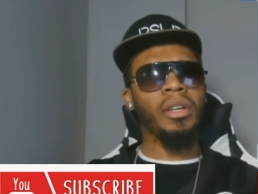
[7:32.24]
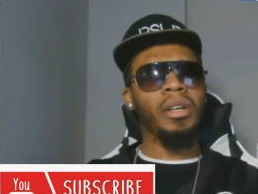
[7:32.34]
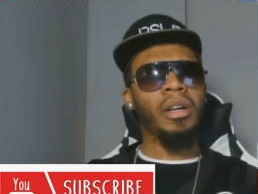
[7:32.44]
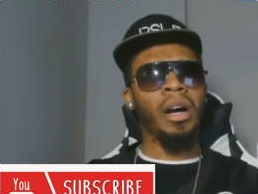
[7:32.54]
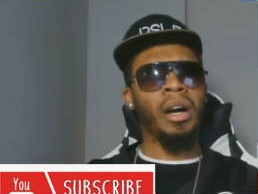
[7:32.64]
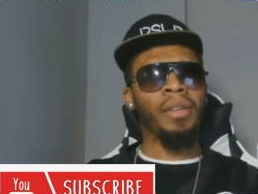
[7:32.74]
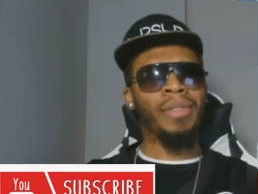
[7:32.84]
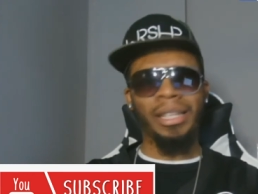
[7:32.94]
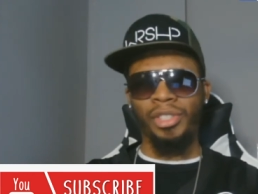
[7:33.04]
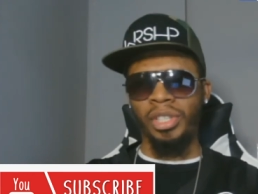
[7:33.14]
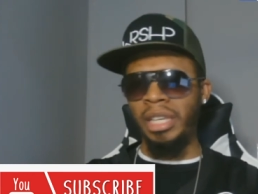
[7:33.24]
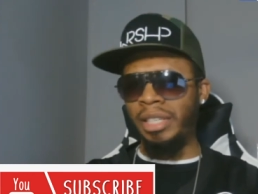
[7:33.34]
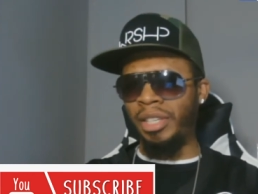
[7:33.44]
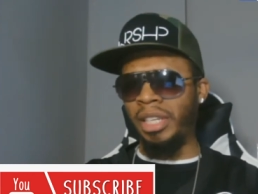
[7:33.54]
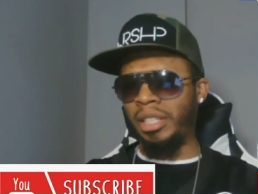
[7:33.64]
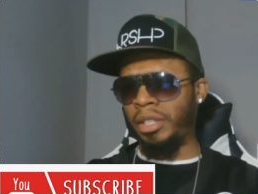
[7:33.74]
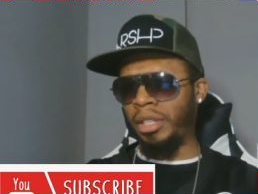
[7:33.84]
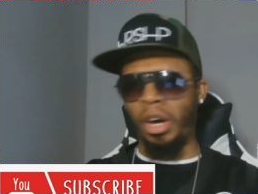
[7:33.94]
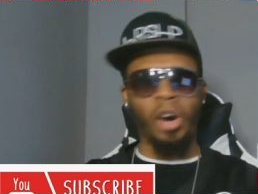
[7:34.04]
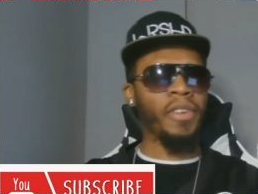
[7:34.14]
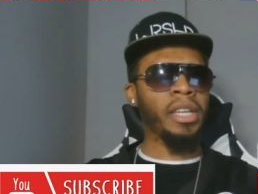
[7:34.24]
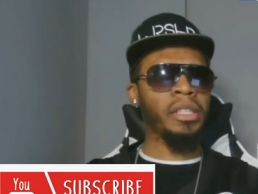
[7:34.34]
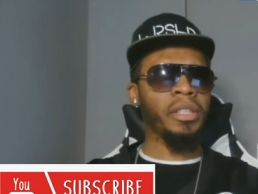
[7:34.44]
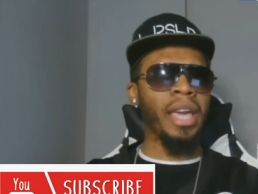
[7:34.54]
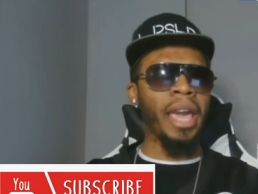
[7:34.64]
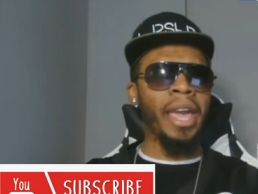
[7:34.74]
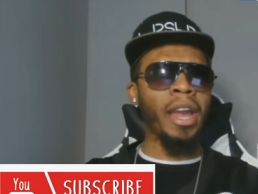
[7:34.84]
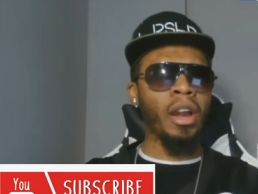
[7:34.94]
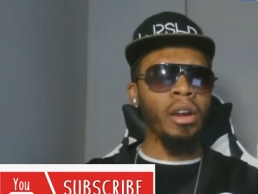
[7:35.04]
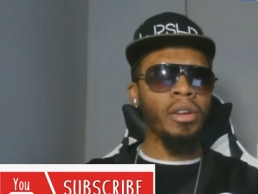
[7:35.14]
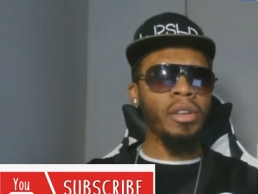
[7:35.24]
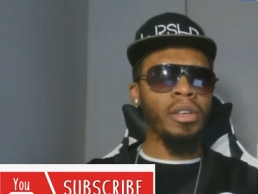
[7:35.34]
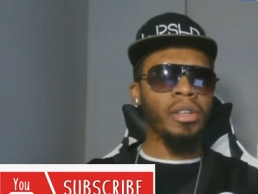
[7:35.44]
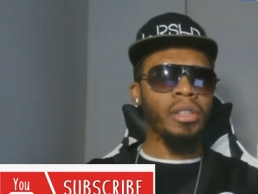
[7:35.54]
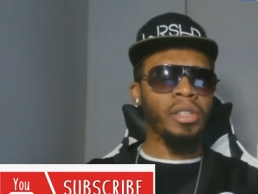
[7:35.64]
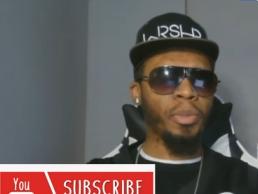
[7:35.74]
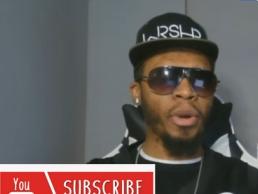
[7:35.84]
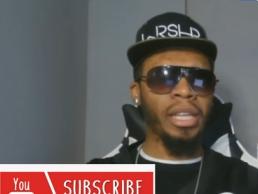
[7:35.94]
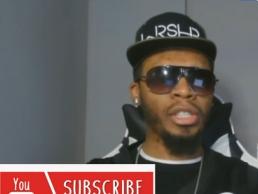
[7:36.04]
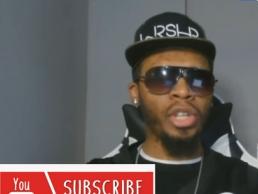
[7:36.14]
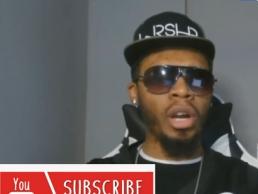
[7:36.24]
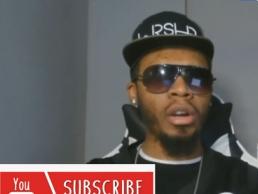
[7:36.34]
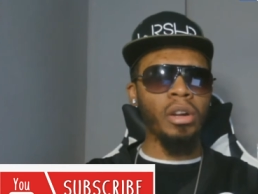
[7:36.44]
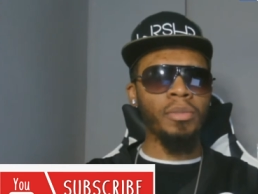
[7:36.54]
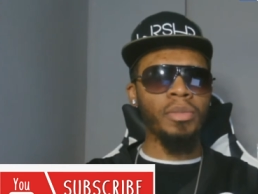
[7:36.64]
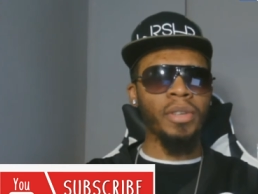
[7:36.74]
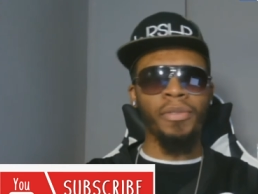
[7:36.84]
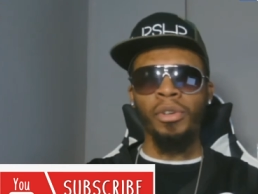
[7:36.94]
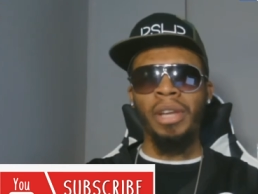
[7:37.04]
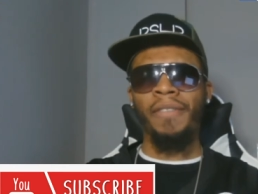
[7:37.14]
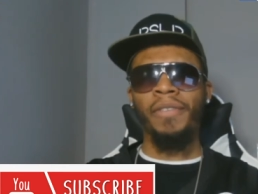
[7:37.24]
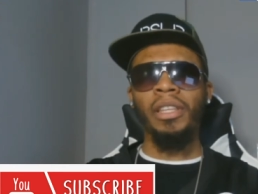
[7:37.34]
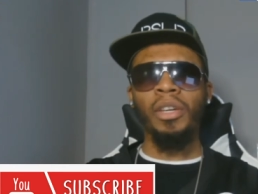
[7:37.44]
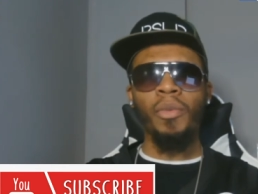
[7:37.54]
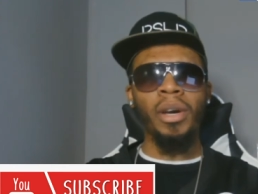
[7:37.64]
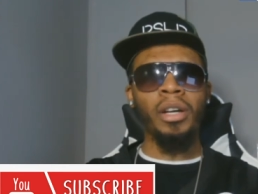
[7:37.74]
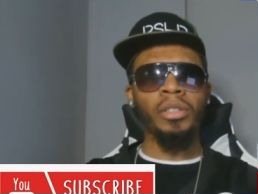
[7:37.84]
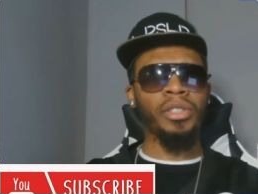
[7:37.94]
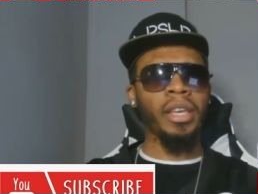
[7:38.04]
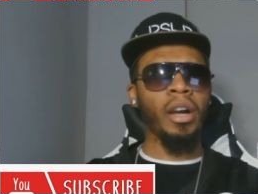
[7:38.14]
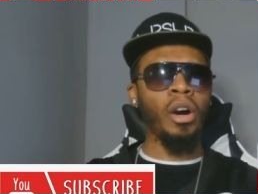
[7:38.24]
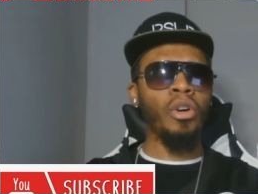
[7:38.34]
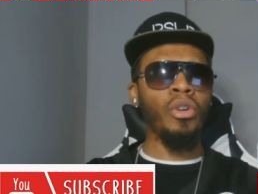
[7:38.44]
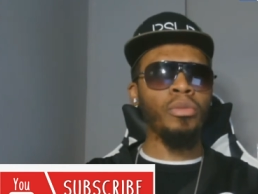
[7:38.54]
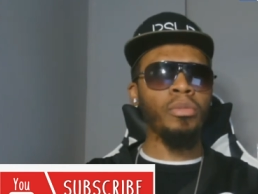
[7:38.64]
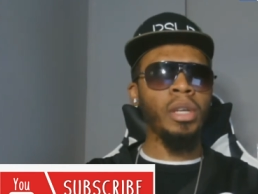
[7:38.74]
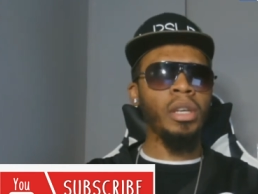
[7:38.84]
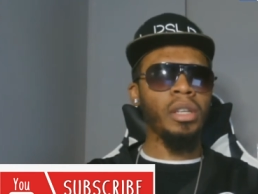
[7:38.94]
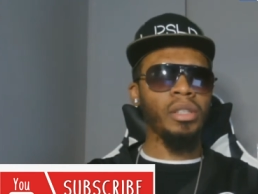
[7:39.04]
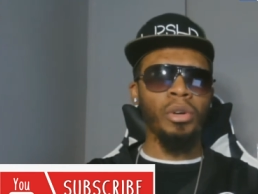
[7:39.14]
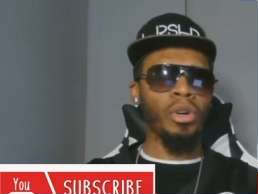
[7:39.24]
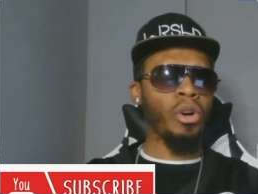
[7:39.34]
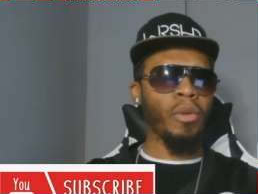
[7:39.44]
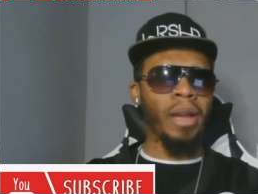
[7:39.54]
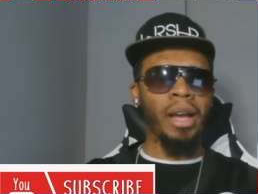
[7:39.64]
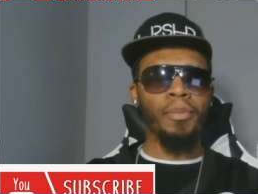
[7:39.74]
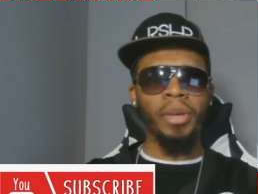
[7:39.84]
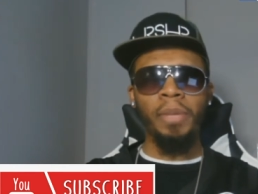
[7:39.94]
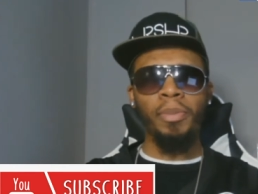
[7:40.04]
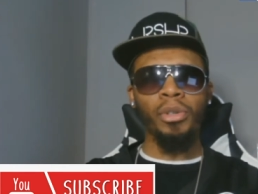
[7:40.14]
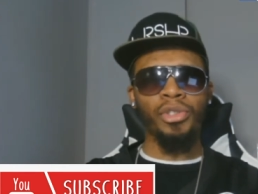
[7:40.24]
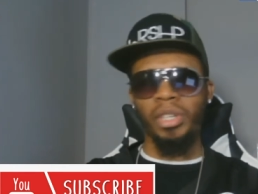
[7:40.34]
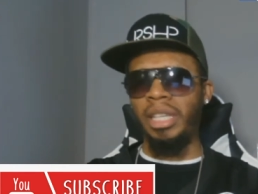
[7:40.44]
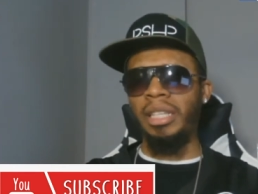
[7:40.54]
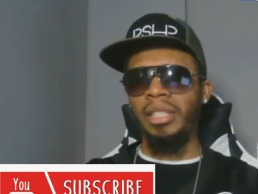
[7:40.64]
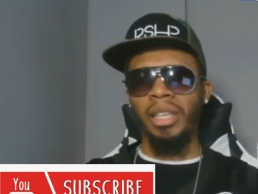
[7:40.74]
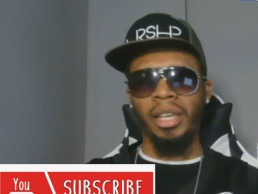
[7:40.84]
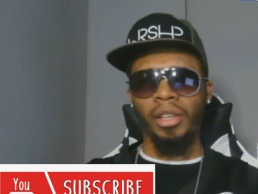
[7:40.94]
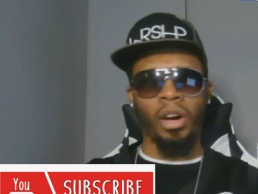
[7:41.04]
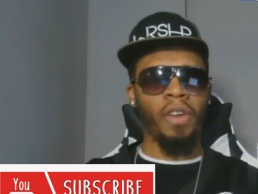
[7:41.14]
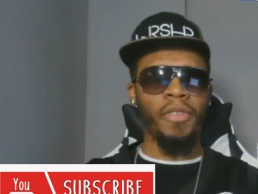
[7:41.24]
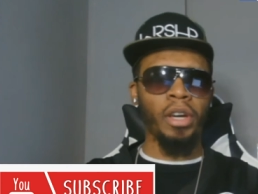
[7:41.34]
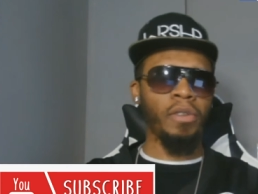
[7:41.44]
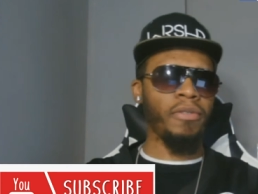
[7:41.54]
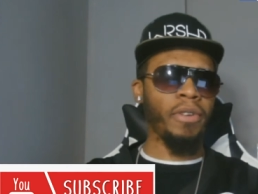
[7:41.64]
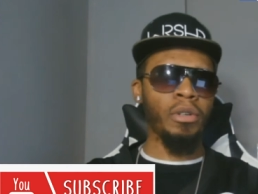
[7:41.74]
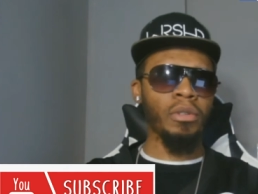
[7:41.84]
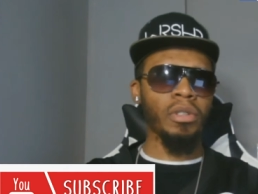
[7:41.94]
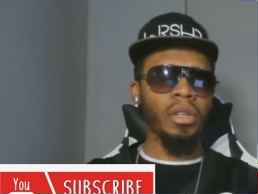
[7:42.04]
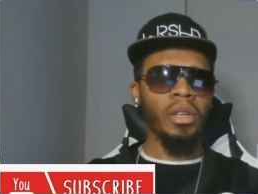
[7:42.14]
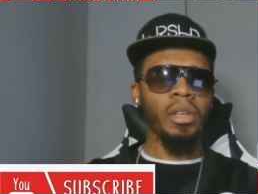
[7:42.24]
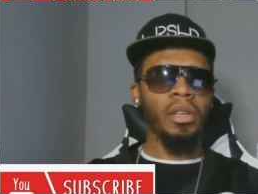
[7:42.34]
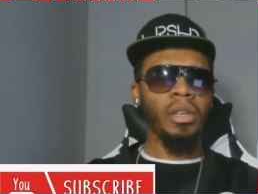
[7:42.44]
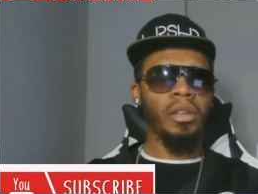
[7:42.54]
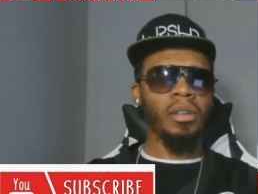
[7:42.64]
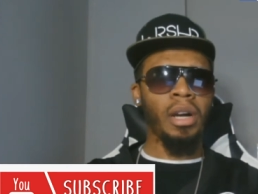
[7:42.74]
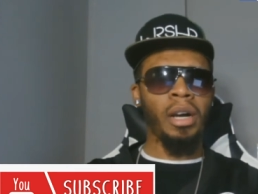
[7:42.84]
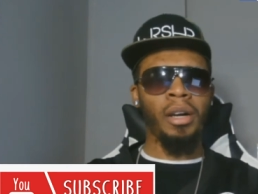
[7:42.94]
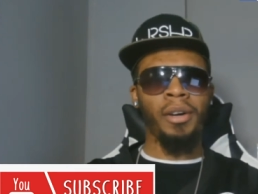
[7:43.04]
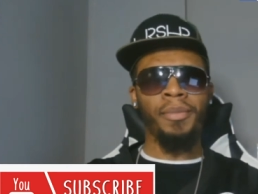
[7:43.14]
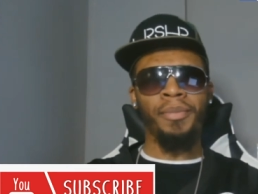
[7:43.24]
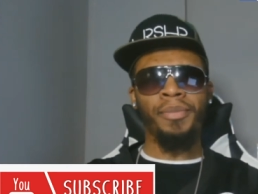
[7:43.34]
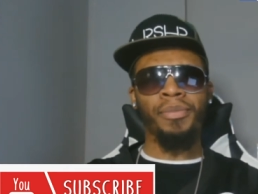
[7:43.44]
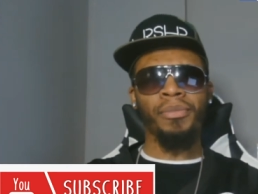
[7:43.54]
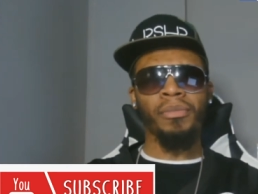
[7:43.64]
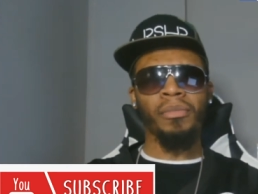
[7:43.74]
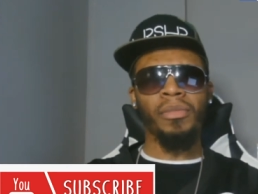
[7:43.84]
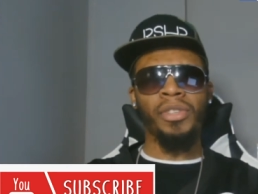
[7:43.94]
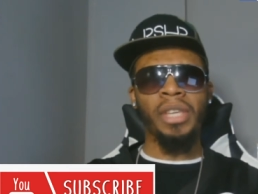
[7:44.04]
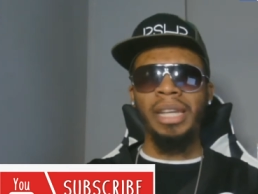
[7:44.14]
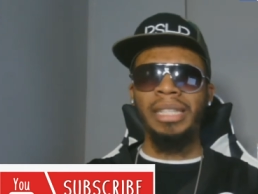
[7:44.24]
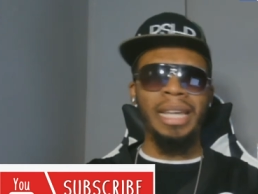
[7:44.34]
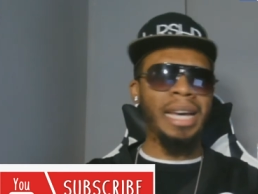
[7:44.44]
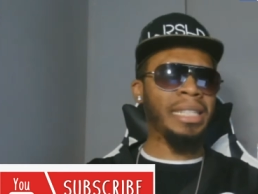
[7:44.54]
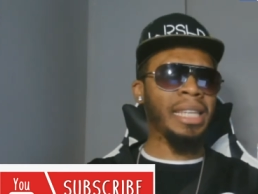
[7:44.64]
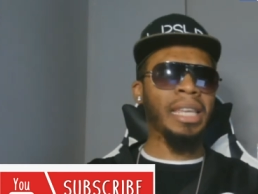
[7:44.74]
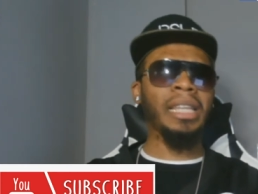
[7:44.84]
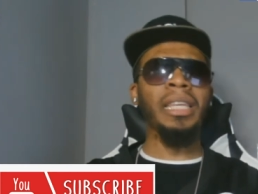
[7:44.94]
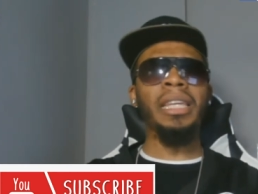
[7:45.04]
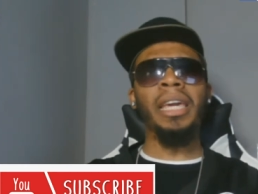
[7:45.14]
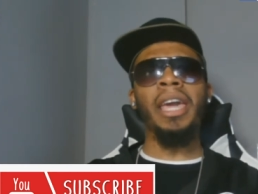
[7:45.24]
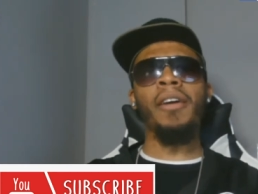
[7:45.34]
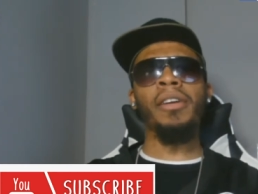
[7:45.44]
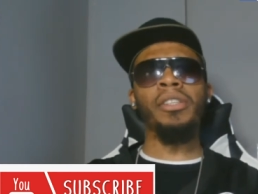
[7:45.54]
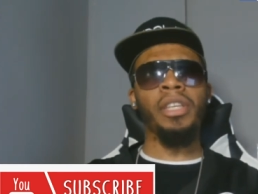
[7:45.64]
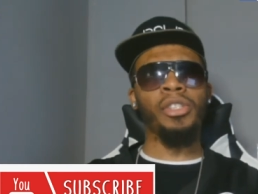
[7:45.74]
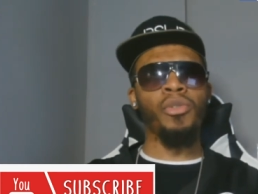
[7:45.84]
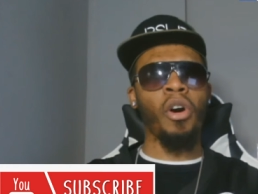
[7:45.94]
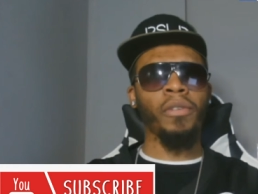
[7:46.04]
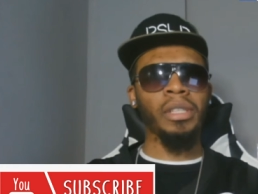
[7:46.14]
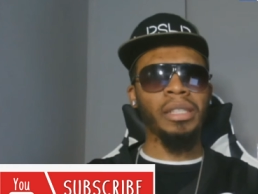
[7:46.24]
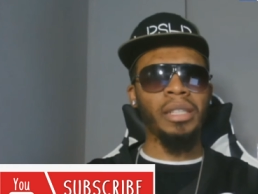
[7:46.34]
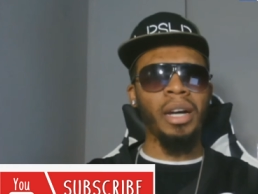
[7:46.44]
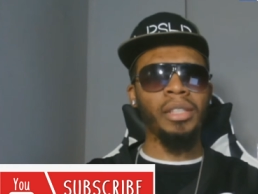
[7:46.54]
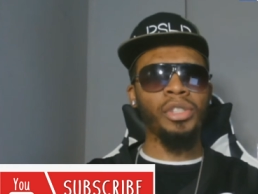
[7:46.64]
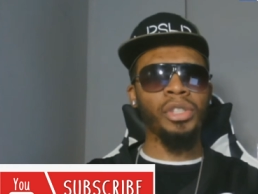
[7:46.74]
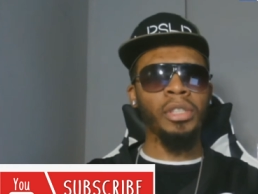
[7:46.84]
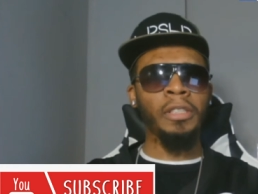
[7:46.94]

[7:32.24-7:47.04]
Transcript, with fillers: uh, not sneezing into coughing into the air, spreading germs. If you're not feeling well, stay home. Don't go around people sneezing and coughing on folks. Um, sanitizing and cleaning areas that you often touch.